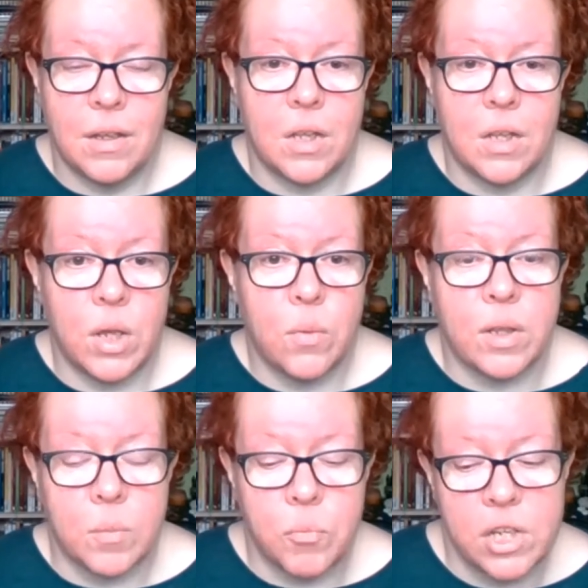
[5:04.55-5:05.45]
In the week
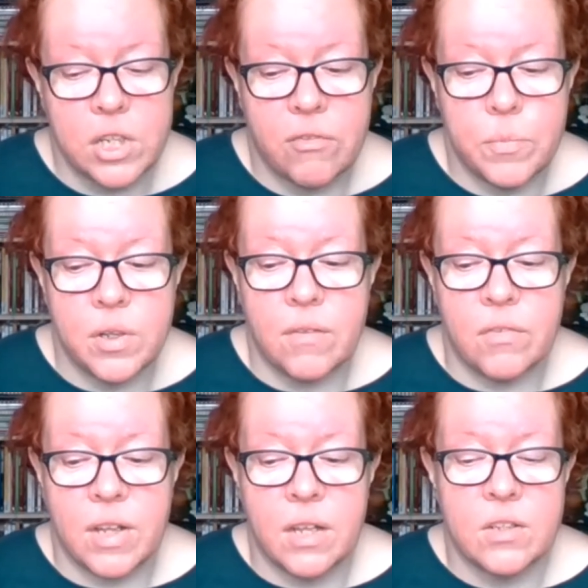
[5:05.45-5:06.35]
when the British government have
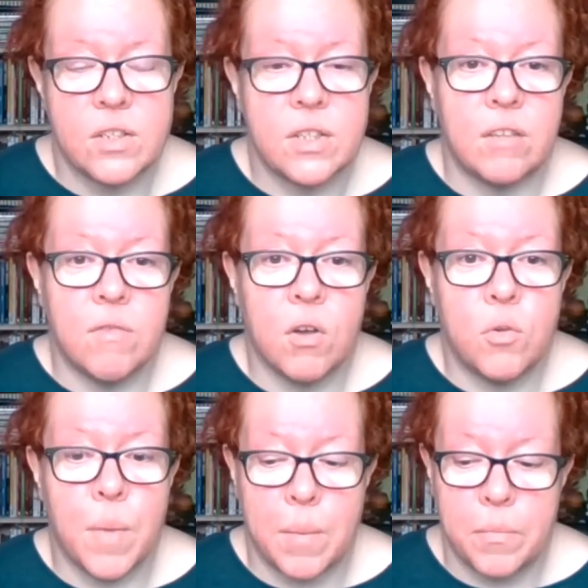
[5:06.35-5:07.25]
announced the
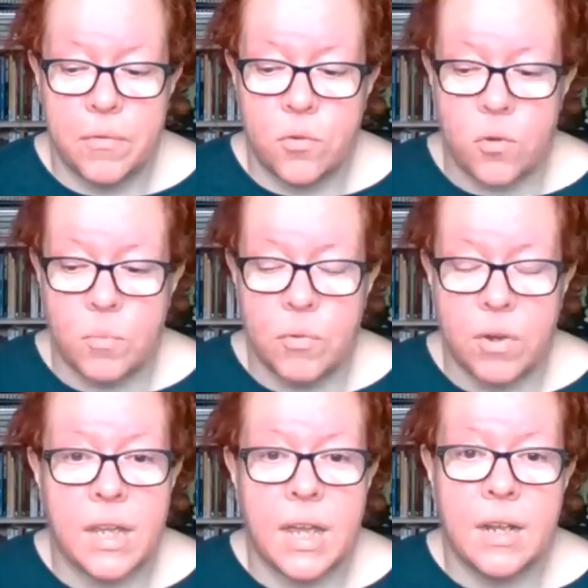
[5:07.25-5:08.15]
roadmap for
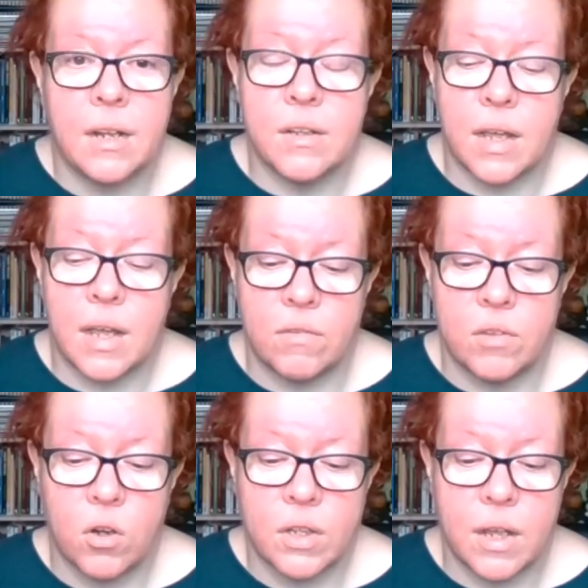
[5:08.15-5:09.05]
bringing England out of
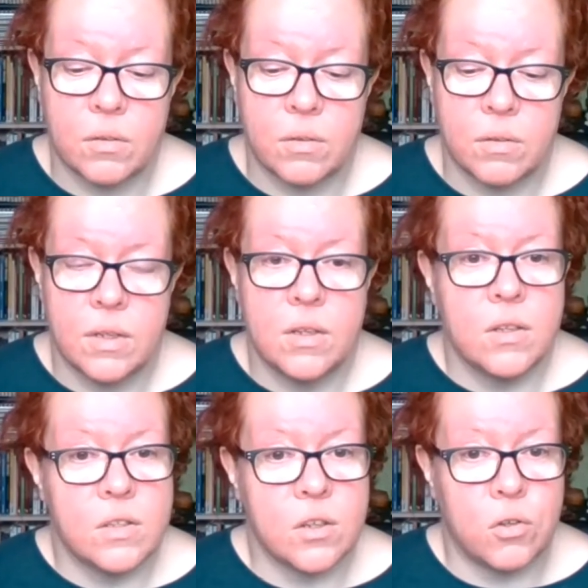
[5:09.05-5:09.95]
lockdown,
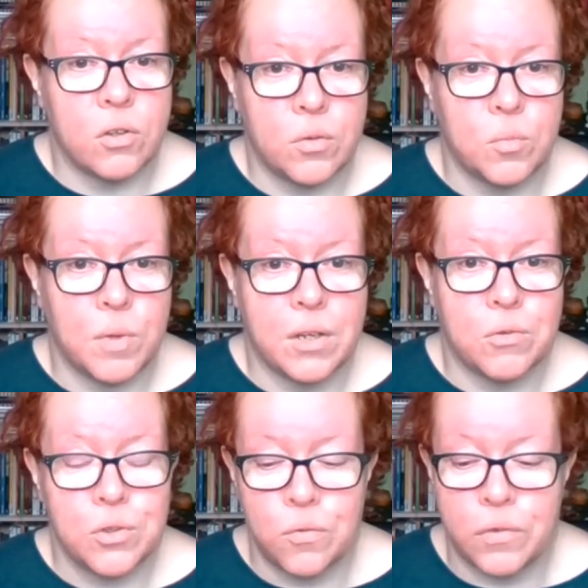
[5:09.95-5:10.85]
Scotland,
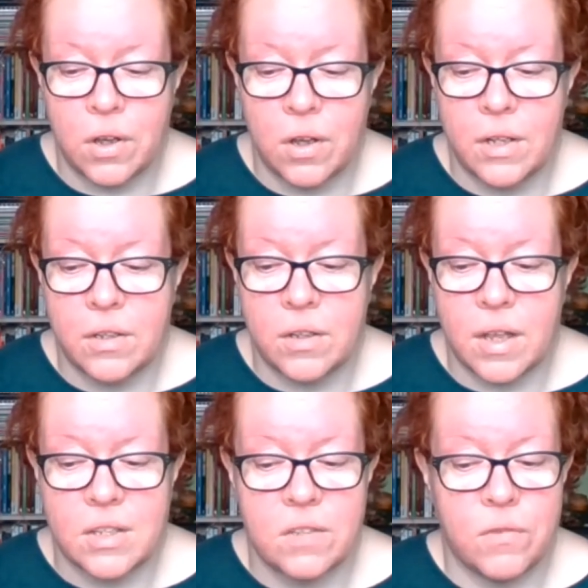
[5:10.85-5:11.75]
Wales, Northern Ireland,
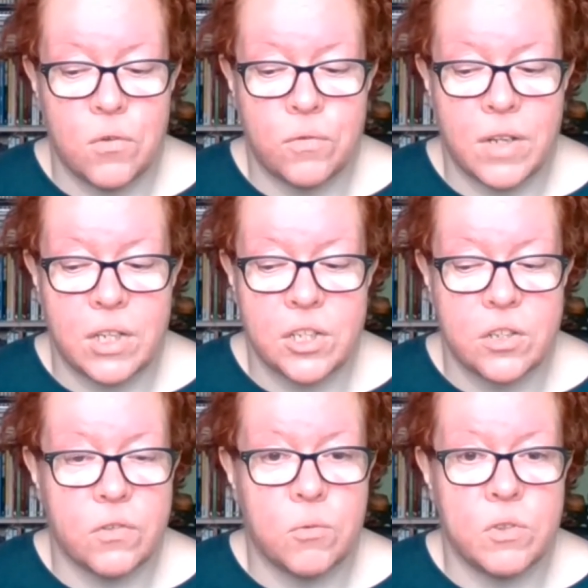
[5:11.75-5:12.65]
as devolved
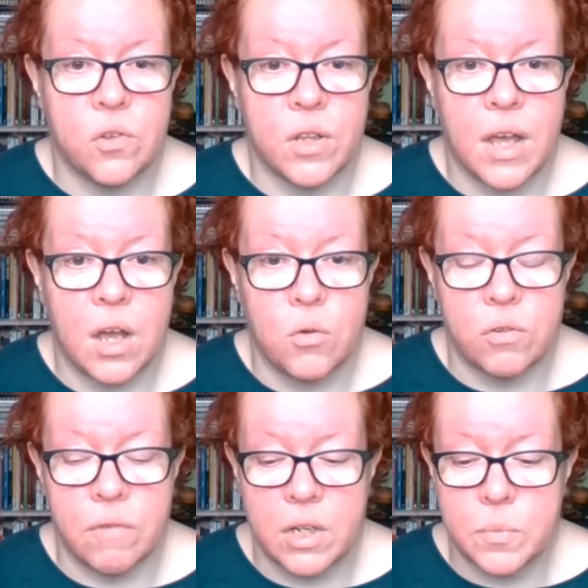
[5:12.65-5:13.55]
nations, of course, have got their own
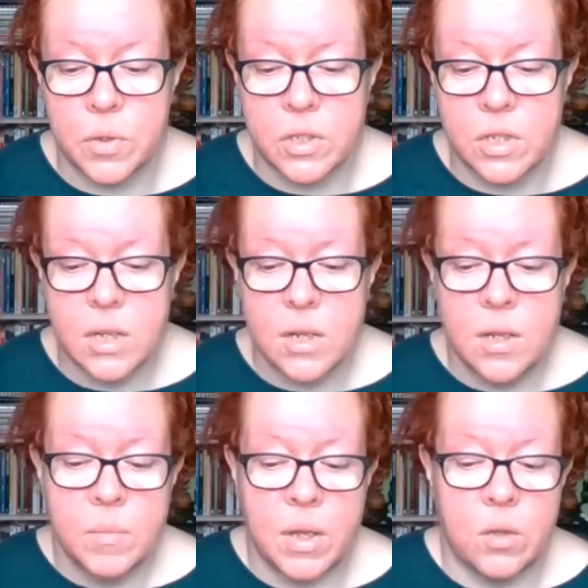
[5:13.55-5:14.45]
arrangements.
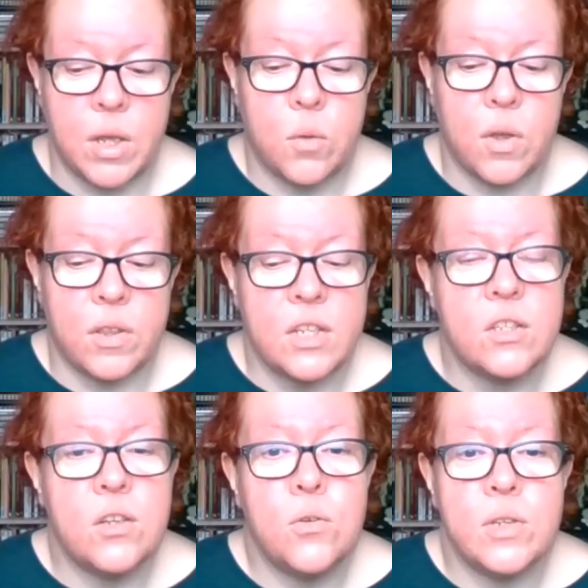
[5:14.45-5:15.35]
But in the week when this
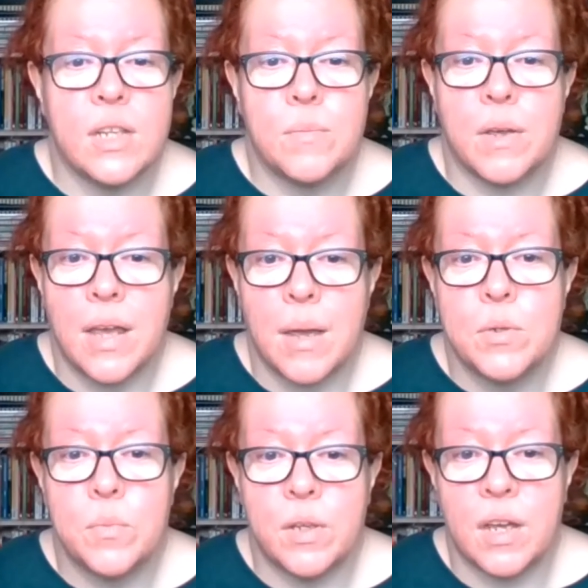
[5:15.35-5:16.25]
news has
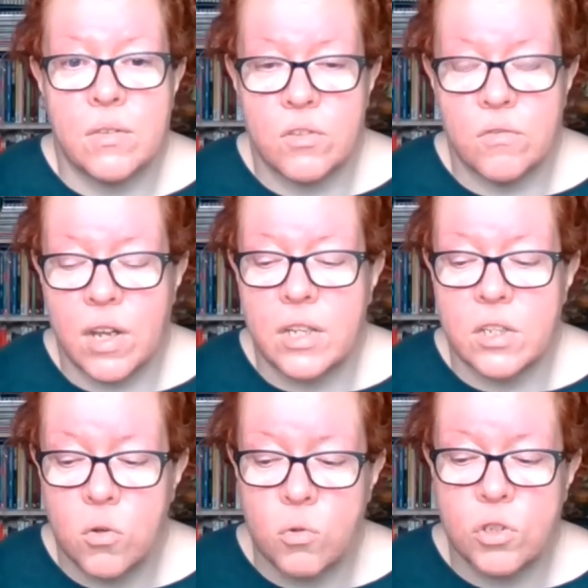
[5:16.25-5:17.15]
perhaps begun to raise
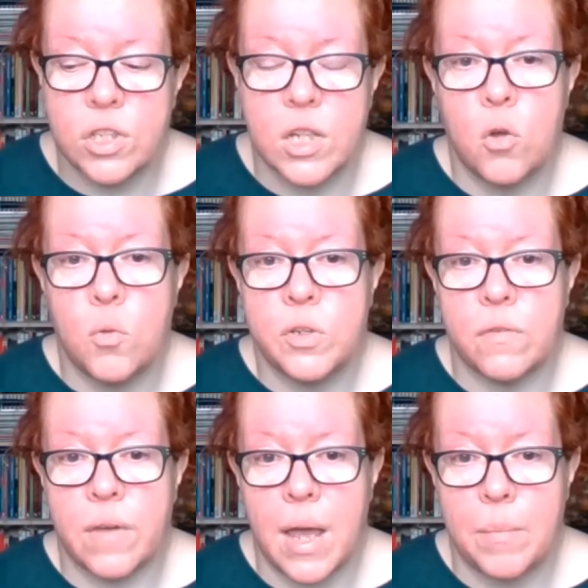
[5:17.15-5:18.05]
cautious hopes
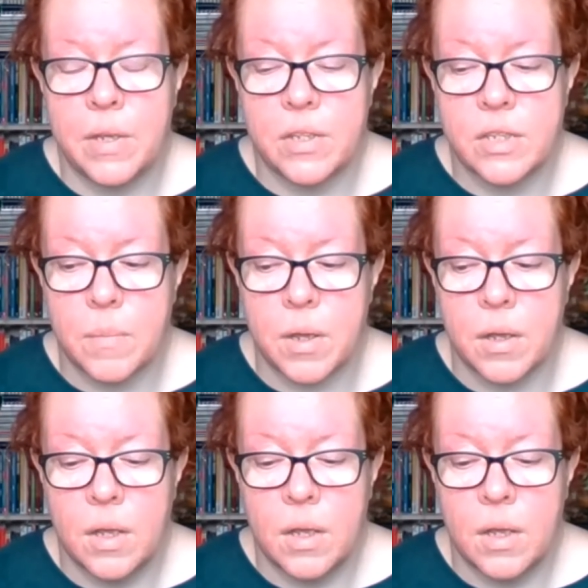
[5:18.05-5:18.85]
of a happier summer,